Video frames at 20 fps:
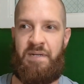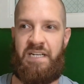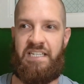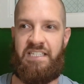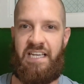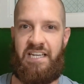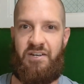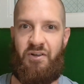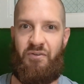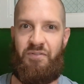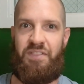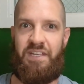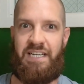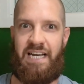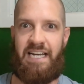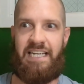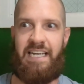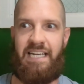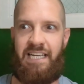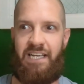Because I don't
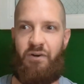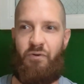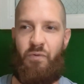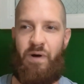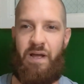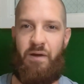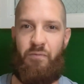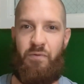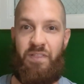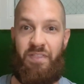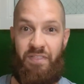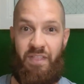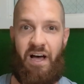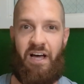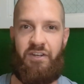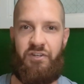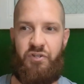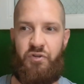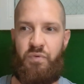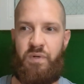think I can get away with
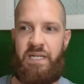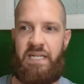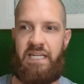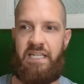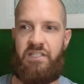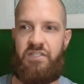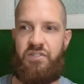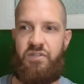not doing it.